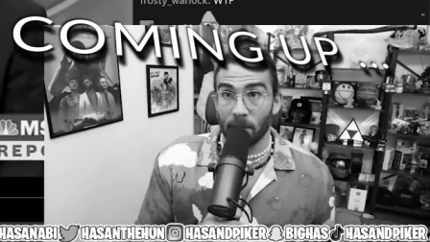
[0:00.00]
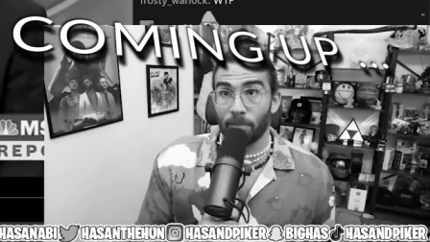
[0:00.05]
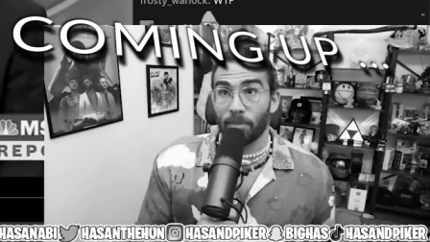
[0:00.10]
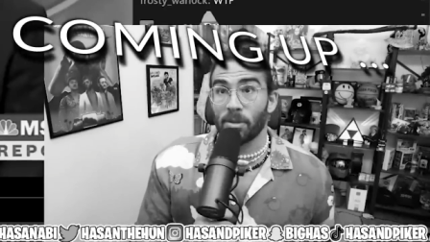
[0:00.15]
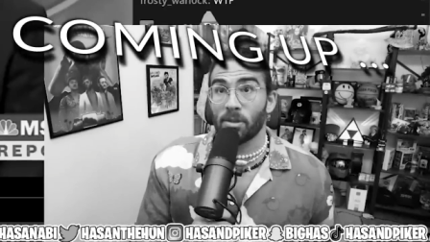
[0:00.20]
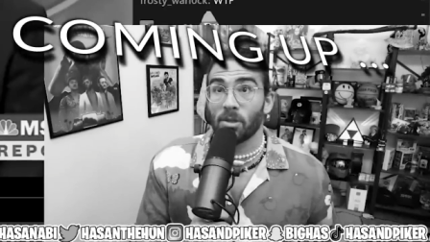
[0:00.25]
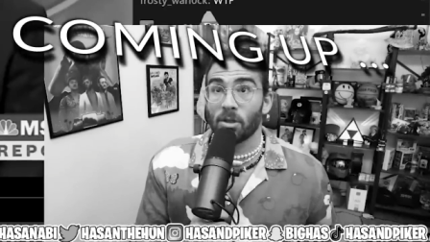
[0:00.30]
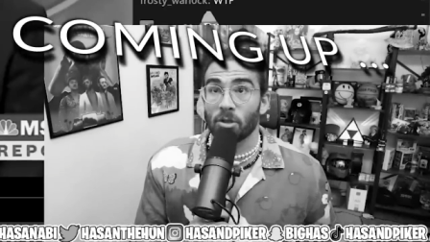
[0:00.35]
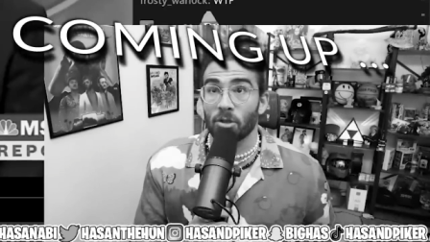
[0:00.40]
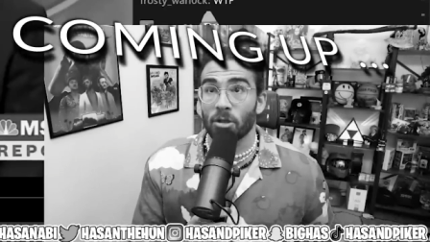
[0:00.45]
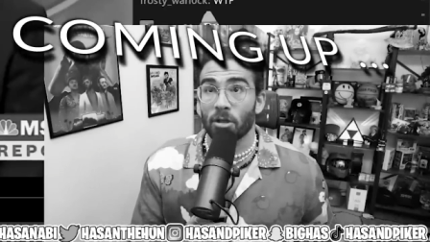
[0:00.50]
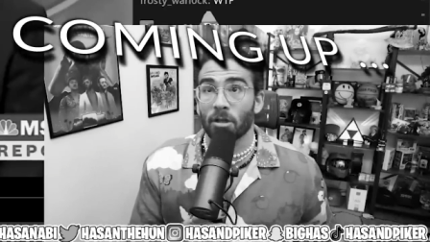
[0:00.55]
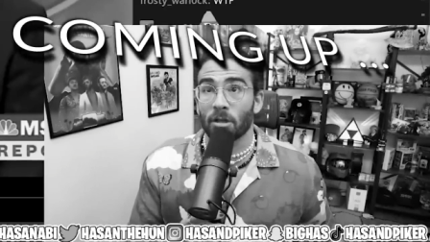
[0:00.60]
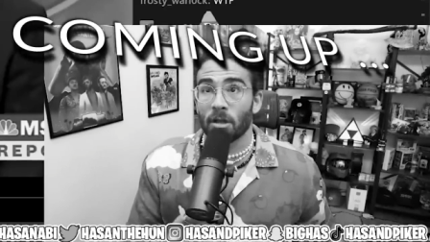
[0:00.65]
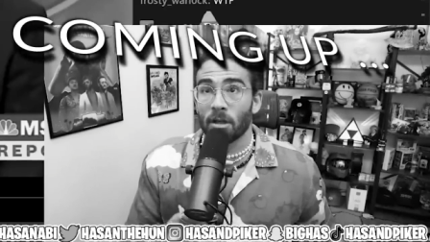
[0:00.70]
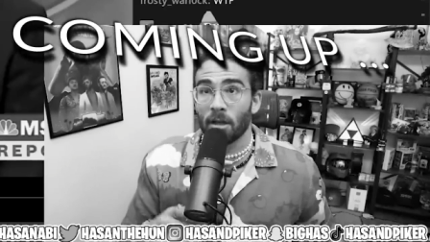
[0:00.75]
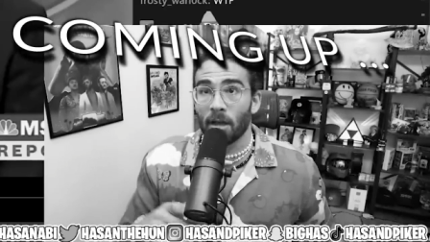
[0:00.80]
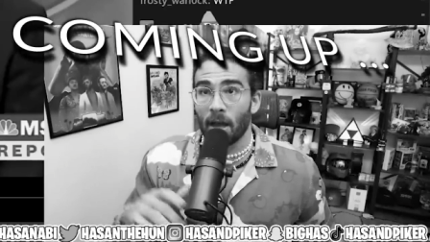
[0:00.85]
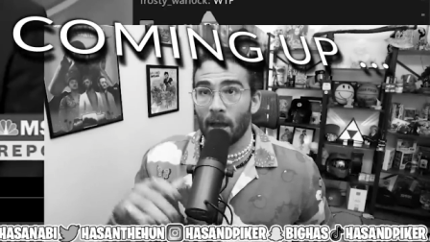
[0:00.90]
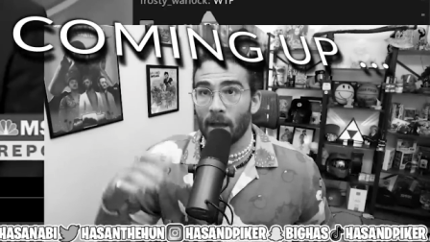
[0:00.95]
the positioning
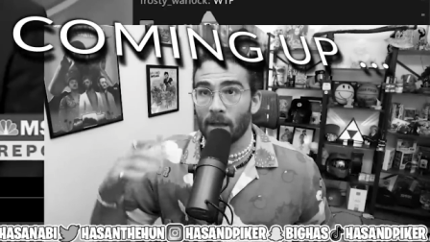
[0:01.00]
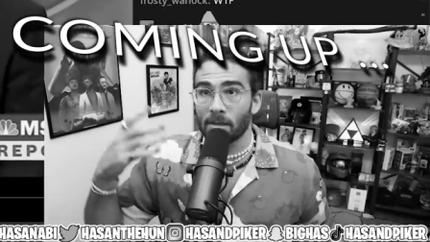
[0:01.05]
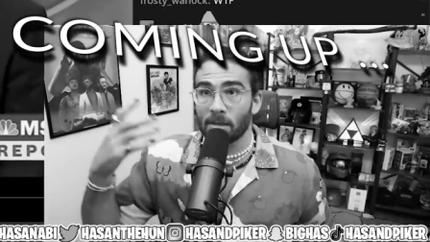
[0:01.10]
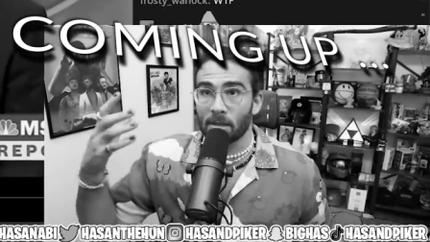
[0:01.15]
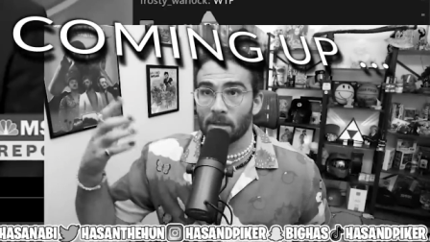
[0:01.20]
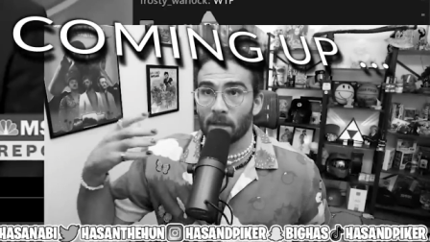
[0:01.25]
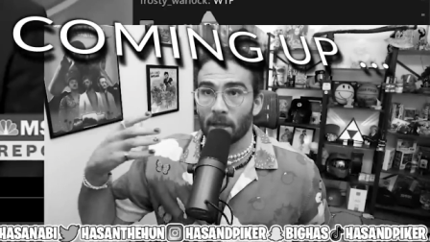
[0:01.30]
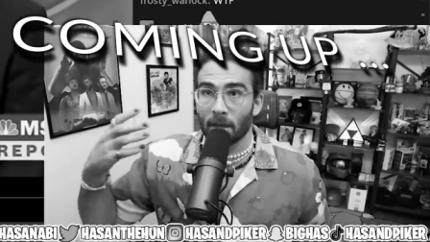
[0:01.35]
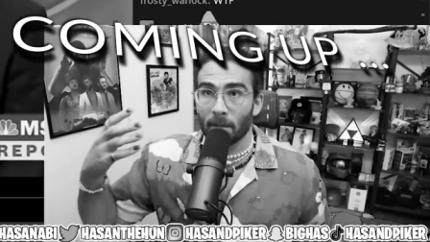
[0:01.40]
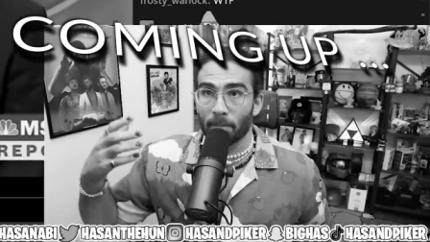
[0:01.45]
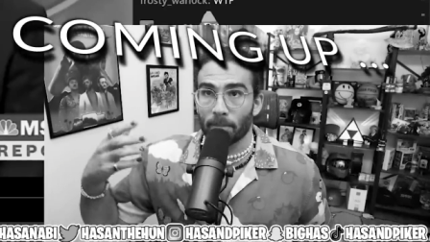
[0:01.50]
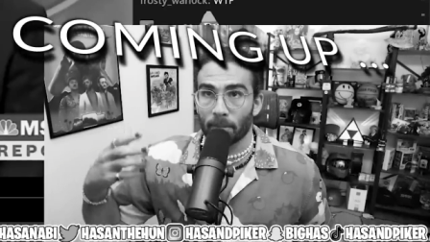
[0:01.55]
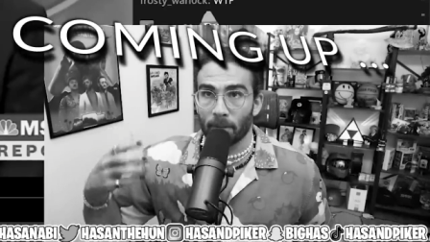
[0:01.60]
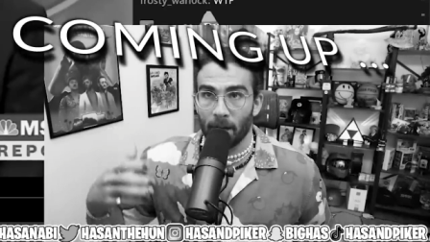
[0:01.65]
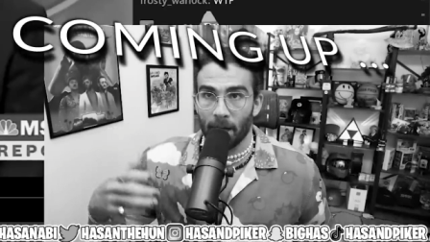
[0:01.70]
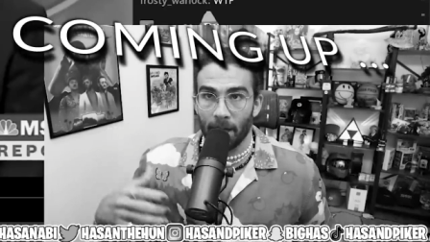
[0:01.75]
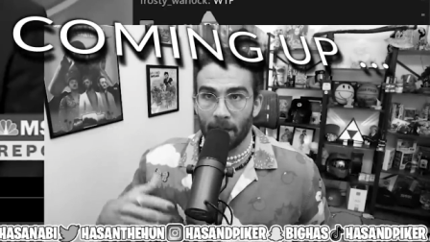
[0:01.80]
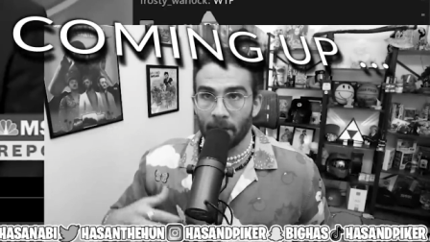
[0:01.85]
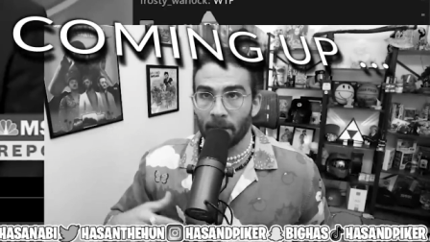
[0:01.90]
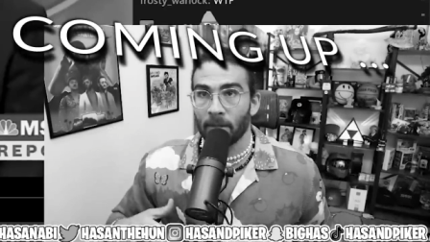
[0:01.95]
that he has as like a
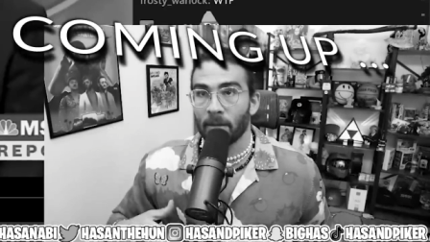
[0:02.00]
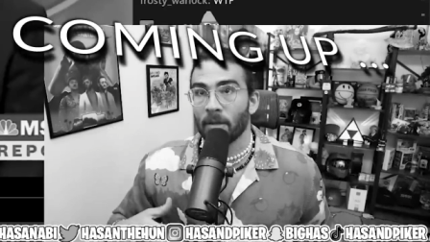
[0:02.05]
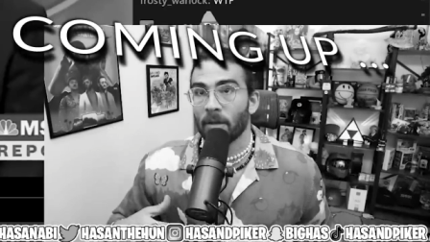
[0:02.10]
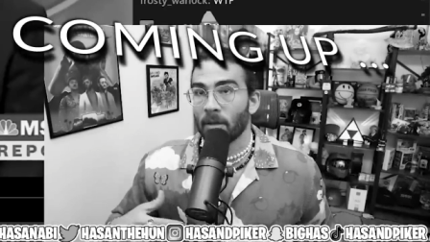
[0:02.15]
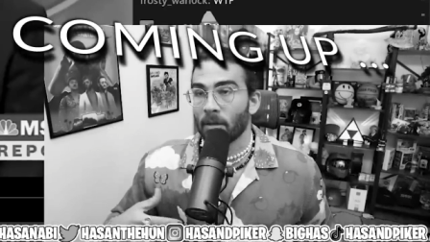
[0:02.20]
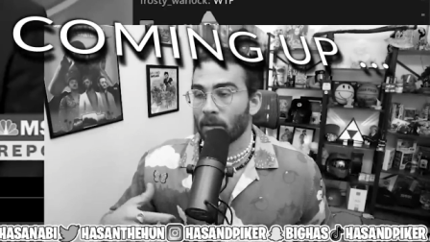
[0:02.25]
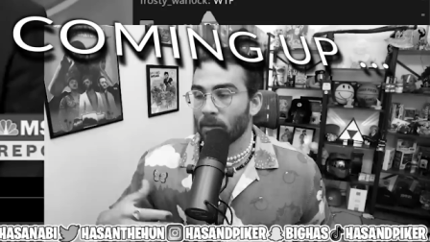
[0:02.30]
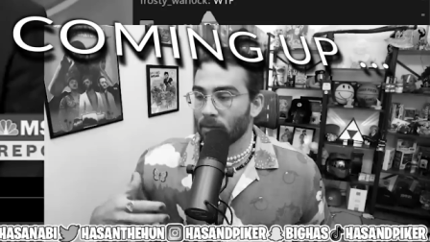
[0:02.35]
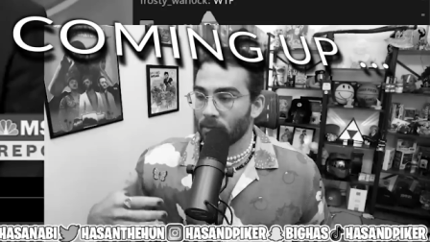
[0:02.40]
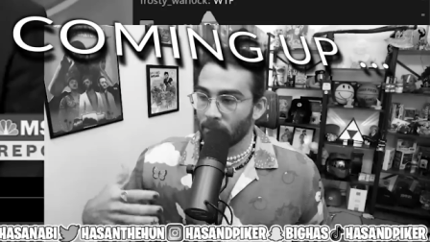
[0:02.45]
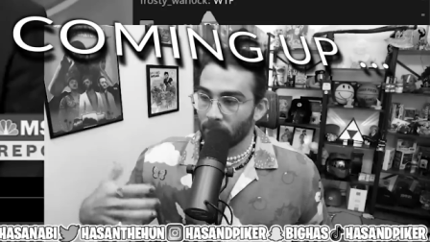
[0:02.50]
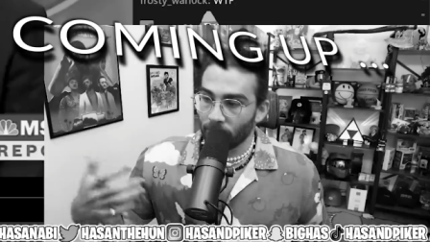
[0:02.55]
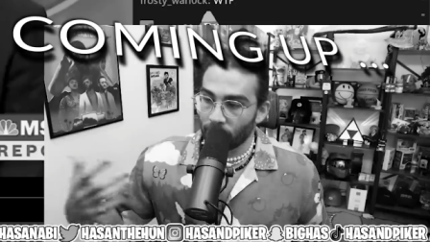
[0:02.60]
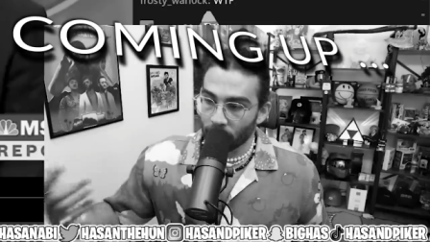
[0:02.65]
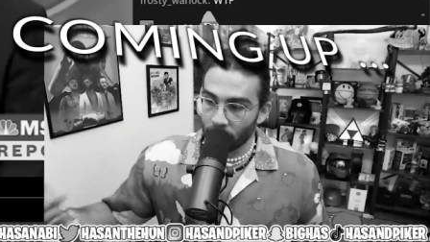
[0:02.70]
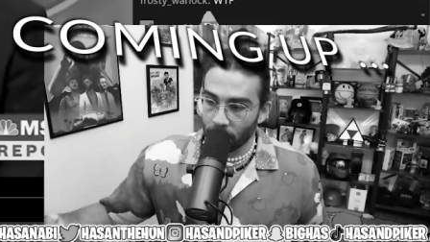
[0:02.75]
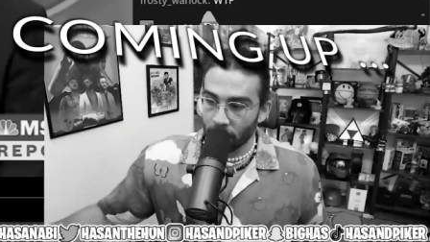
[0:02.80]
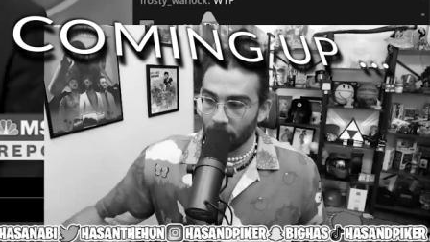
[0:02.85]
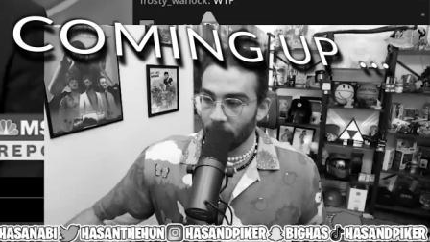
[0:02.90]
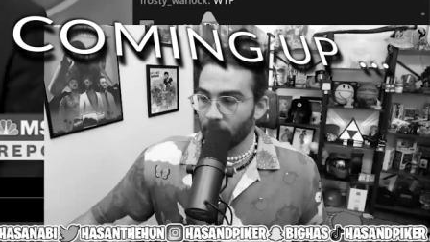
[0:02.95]
brand
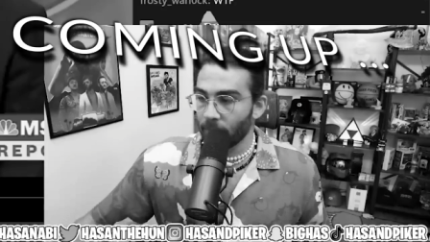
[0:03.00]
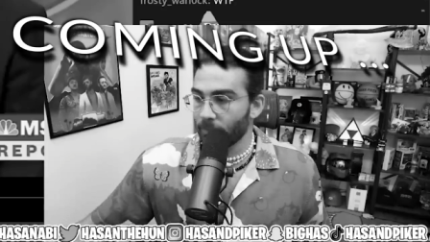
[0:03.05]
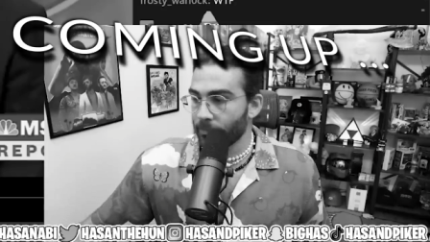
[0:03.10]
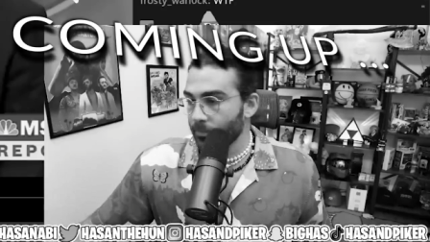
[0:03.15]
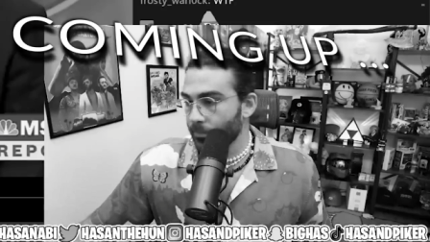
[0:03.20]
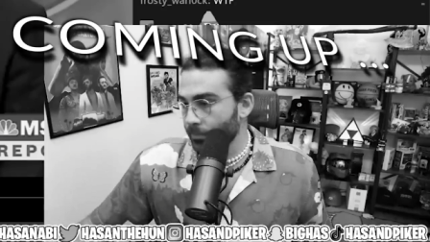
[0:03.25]
for good.